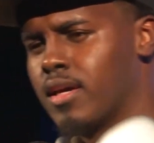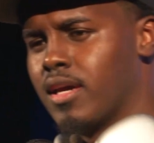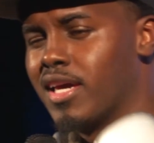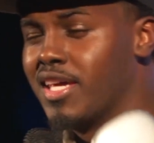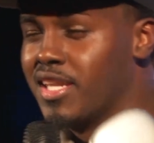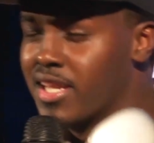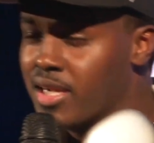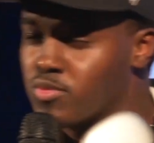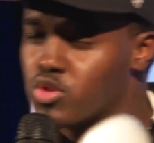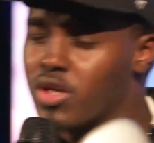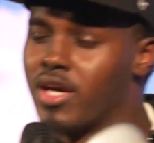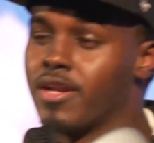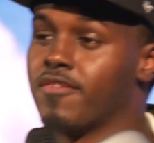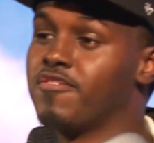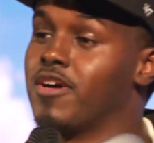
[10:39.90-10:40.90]
In it, I'm
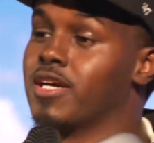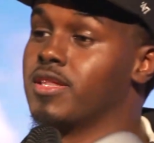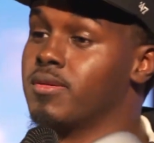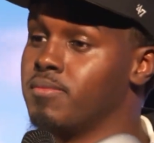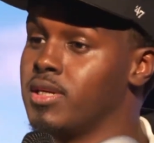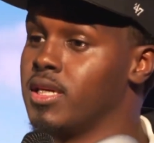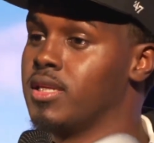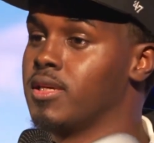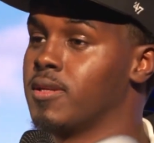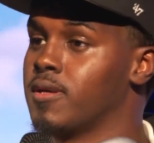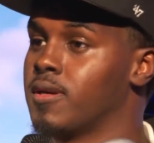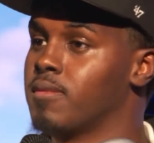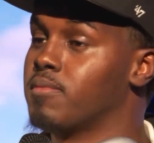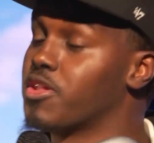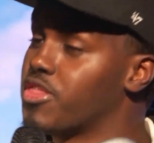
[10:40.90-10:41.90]
trying to find the
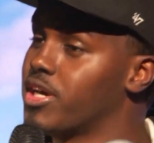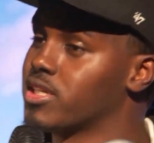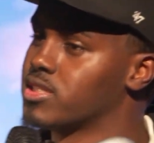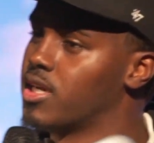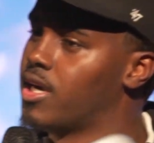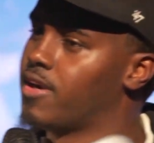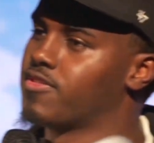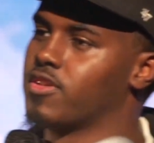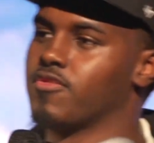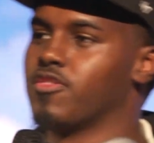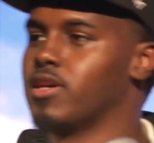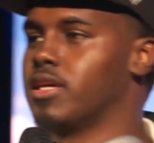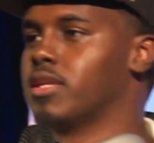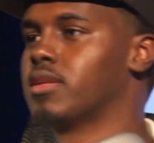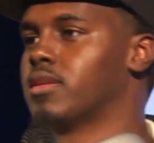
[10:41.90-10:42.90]
meaning. My thoughts are often
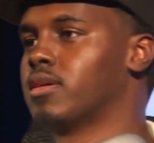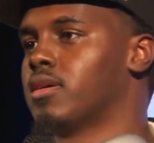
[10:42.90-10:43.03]
fleeting.